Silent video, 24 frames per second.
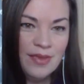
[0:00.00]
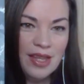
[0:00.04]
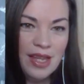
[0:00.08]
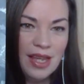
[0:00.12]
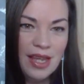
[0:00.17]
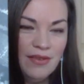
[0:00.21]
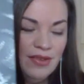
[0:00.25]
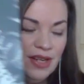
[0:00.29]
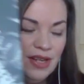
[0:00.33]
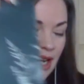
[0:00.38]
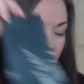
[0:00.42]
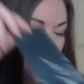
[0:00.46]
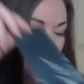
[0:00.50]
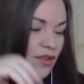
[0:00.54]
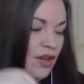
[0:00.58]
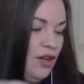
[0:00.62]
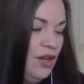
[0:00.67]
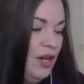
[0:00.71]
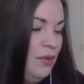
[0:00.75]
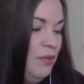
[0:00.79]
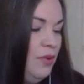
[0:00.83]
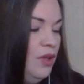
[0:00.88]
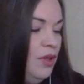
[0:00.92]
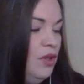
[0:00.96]
evening
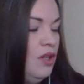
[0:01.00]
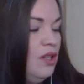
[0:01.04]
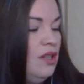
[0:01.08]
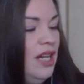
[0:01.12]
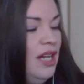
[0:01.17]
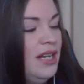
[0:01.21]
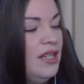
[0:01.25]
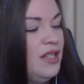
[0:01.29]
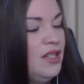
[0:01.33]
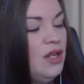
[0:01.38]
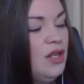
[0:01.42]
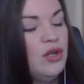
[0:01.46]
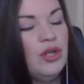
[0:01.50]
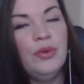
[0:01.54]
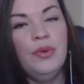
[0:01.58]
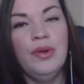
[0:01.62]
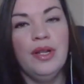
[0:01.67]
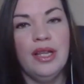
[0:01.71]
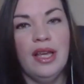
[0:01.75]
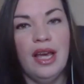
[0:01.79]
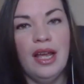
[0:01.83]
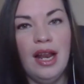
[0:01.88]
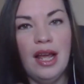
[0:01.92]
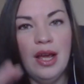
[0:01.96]
evergreen would look like. So you
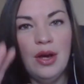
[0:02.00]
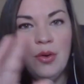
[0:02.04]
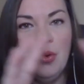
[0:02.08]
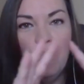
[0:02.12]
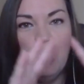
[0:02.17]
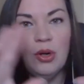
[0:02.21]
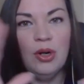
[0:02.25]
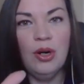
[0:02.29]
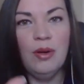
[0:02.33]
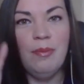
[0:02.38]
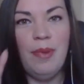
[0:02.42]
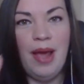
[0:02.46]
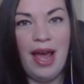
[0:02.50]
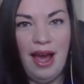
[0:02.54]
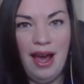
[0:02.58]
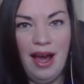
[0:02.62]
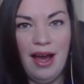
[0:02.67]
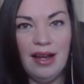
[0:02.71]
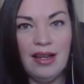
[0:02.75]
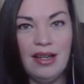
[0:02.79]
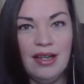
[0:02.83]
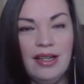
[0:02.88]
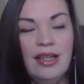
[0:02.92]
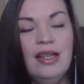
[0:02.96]
would get a quarter
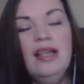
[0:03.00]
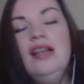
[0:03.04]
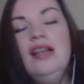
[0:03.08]
pack